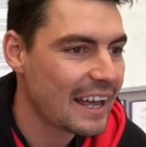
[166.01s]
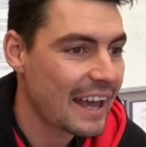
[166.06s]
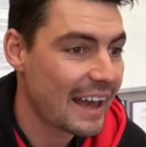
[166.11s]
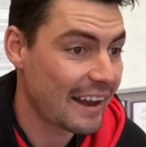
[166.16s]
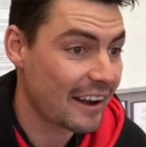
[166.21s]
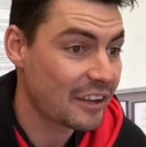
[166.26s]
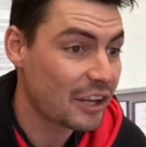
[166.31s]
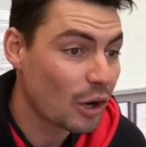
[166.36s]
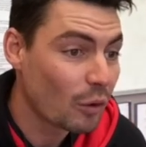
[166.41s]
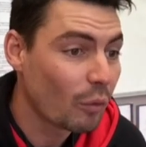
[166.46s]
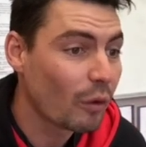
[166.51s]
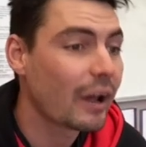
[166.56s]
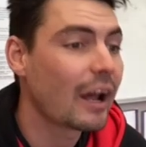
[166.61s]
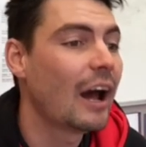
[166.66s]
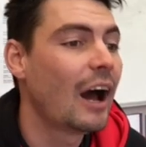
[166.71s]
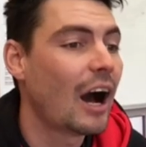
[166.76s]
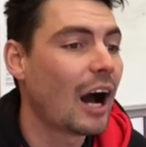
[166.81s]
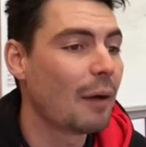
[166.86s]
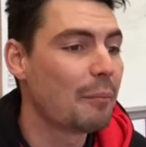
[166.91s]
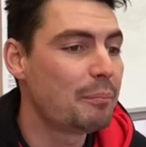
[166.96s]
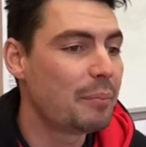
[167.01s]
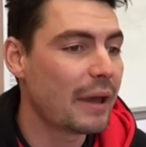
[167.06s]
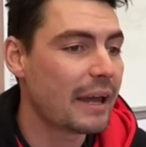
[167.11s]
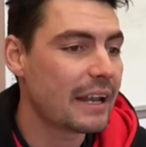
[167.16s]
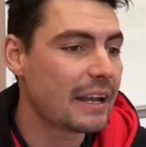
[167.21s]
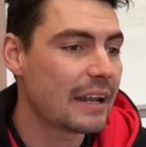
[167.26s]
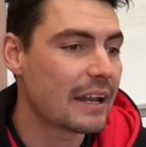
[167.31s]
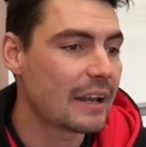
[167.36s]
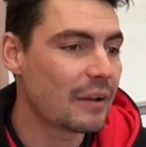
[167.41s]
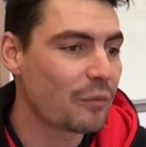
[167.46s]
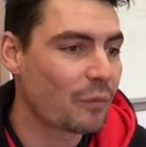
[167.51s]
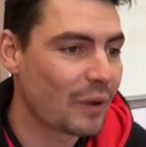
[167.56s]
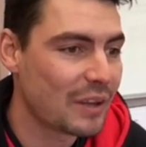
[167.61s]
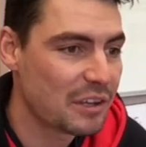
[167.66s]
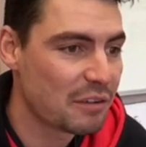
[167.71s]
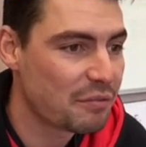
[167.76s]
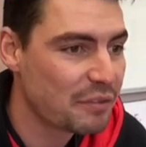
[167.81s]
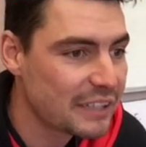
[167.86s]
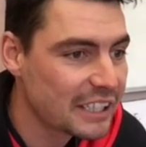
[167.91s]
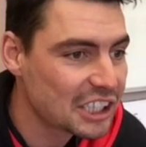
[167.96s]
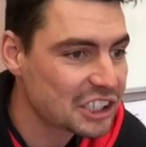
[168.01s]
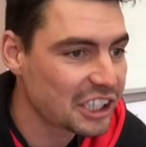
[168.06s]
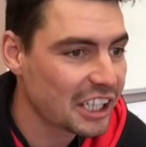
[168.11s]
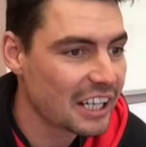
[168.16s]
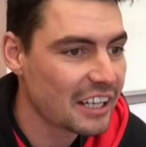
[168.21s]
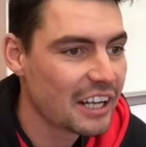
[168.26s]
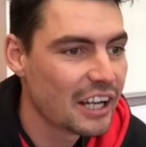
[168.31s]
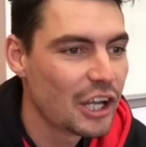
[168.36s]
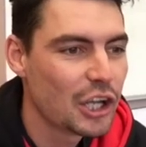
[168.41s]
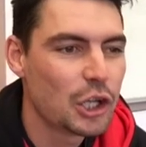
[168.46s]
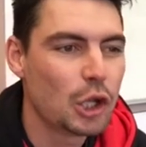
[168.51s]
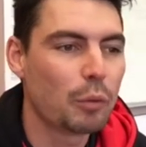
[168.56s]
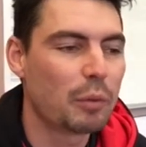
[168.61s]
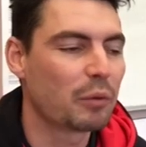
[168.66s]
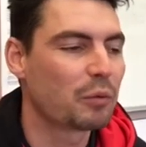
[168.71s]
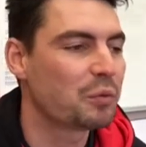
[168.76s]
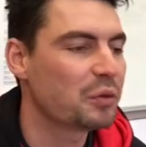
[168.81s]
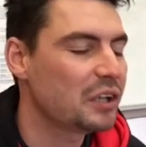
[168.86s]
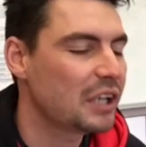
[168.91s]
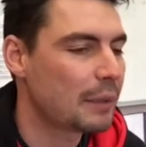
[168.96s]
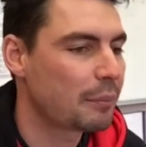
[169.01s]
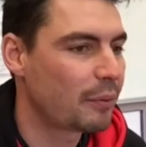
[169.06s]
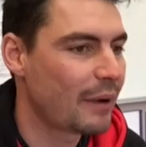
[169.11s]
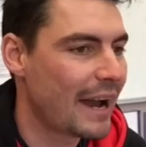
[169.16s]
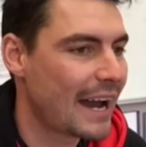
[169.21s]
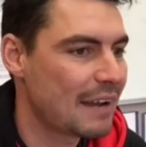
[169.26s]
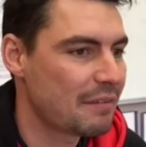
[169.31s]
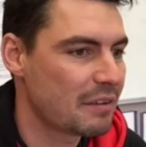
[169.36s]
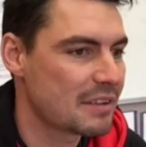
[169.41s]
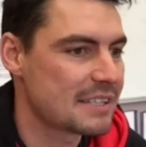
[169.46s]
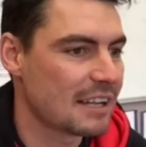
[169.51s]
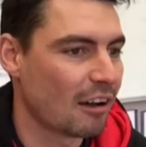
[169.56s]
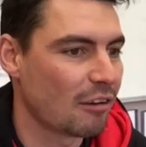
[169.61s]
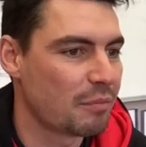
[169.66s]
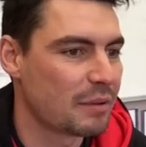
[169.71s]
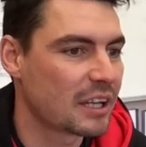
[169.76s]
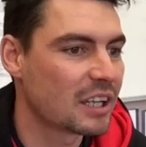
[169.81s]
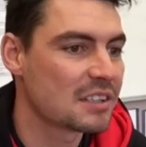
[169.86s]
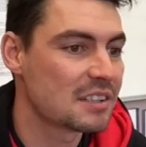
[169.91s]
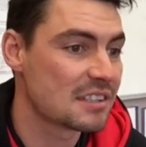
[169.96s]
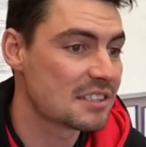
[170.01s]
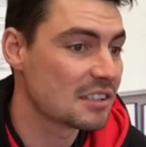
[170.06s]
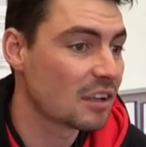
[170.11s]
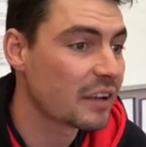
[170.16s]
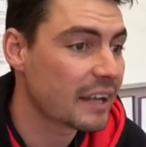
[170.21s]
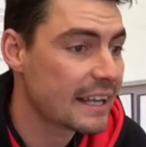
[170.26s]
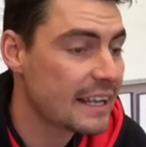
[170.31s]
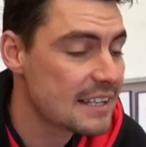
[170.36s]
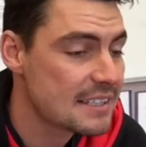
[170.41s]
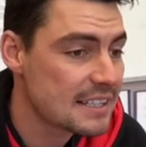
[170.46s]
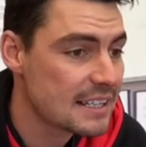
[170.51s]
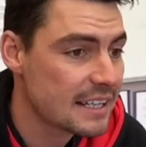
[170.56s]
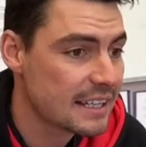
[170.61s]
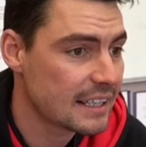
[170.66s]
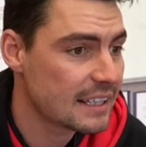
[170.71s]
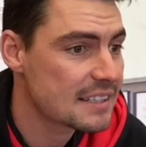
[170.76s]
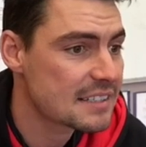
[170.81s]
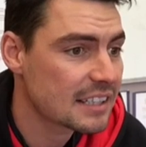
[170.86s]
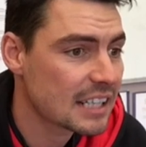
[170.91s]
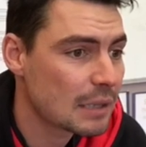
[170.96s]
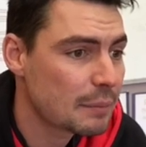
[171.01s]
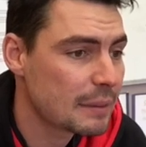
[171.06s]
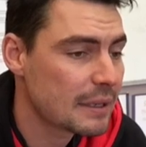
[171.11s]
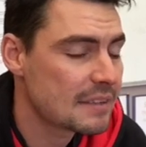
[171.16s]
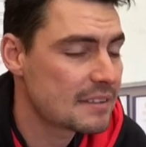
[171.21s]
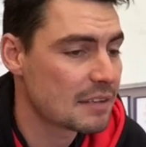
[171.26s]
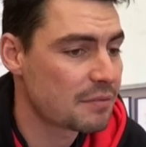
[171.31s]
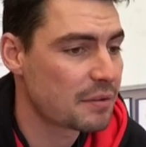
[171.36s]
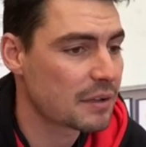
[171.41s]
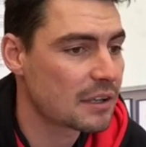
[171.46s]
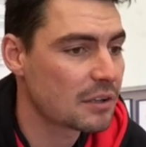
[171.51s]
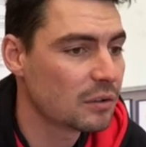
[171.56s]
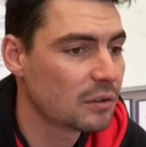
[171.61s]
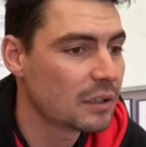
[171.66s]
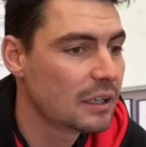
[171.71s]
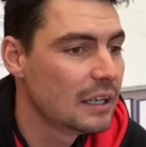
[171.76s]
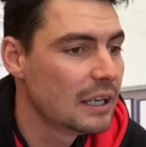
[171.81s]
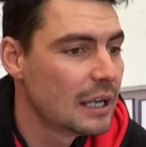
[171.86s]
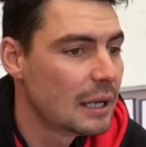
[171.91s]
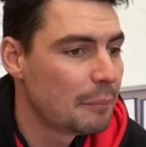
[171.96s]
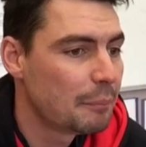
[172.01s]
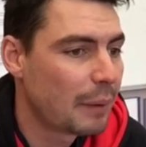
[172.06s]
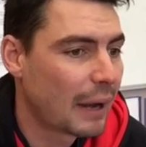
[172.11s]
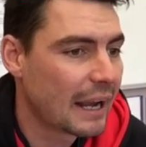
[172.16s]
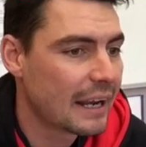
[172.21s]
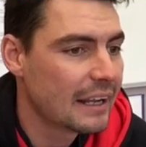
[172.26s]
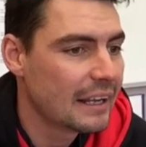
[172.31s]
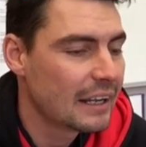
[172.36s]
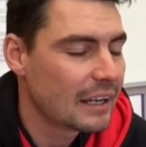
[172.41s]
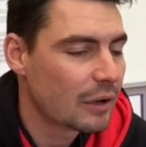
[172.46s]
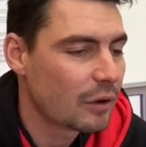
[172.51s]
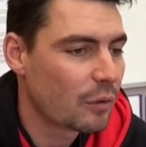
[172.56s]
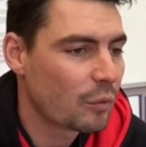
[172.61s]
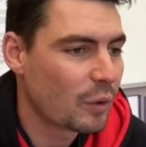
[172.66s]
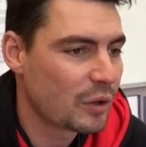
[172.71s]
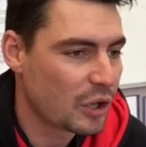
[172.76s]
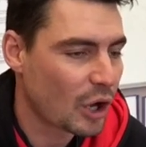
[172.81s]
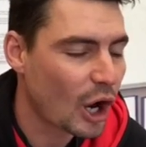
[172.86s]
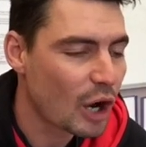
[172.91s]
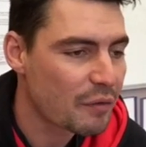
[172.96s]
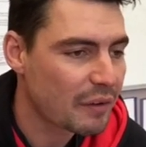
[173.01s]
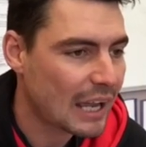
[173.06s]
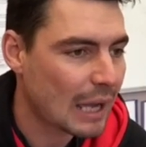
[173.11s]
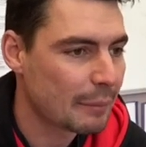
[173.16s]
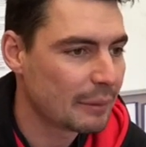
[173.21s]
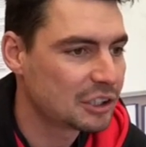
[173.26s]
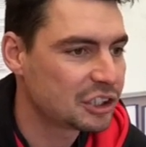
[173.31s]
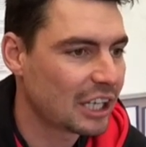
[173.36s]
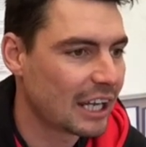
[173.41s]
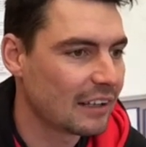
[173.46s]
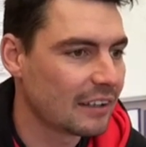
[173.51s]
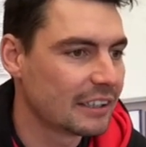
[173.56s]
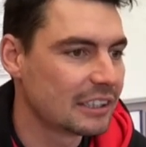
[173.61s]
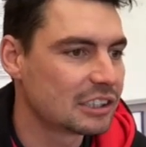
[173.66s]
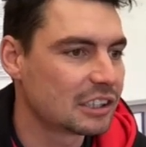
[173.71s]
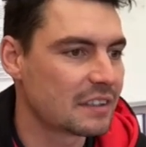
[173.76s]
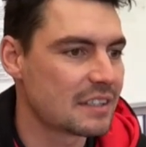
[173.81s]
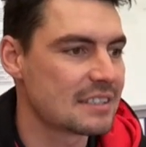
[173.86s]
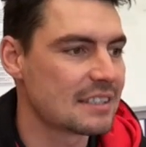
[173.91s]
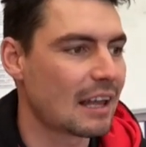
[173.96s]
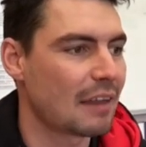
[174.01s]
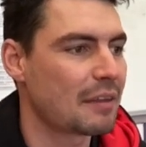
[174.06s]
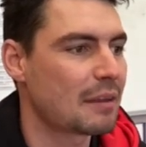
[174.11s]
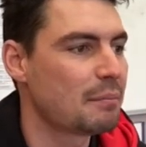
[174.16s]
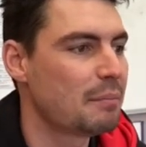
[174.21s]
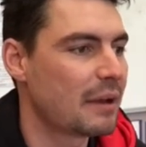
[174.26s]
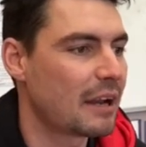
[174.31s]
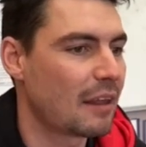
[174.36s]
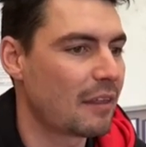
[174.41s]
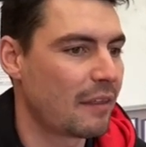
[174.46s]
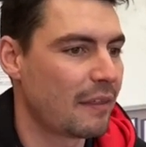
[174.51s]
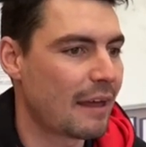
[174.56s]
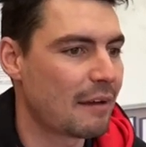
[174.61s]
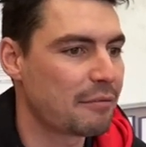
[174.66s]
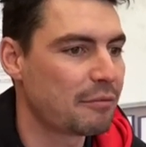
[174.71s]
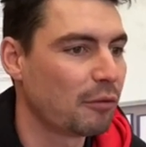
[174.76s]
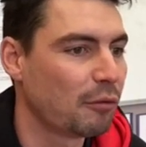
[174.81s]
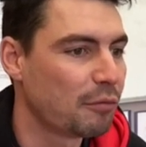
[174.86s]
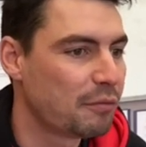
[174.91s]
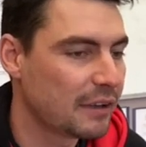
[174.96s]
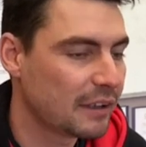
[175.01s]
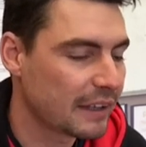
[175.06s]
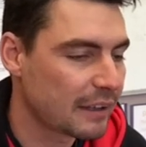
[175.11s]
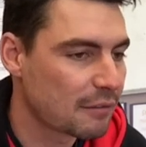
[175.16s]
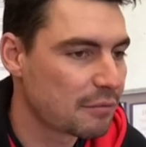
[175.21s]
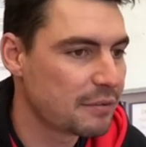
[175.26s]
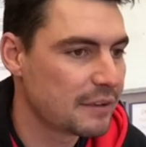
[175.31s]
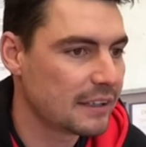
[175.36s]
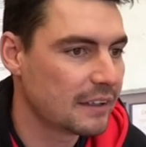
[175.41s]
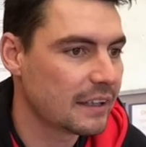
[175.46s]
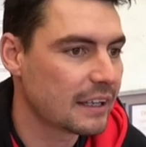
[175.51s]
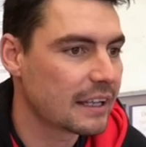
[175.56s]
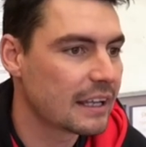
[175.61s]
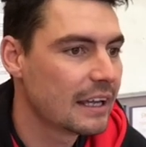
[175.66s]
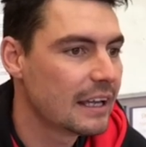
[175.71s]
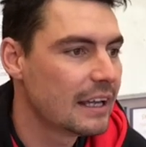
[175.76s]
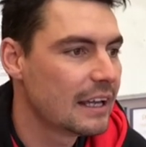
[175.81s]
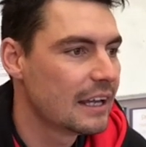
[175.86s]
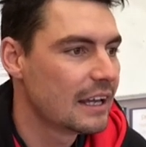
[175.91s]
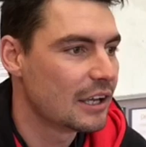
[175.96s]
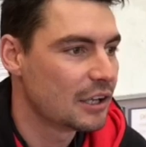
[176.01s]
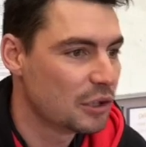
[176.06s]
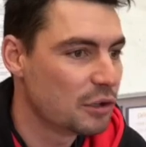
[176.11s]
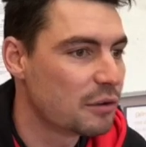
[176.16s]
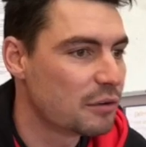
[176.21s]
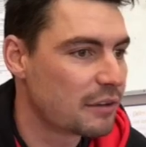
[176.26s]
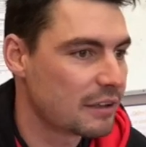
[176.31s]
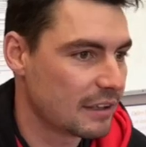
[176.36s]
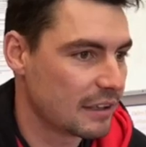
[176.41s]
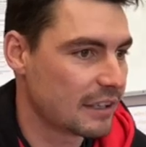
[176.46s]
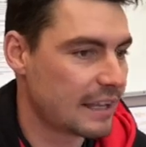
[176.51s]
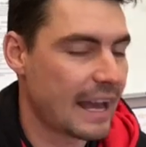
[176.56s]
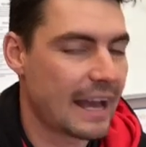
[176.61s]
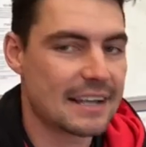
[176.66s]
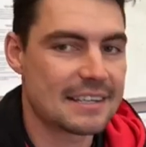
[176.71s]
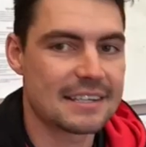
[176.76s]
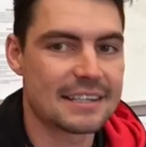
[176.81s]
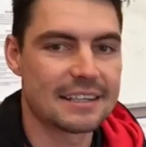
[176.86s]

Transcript: And you know what? I bet when you finish it, you'll be really proud of yourself because it's not easy. It is going to be difficult, but when you overcome a challenge, there's nothing better than that fulfilling feeling you get.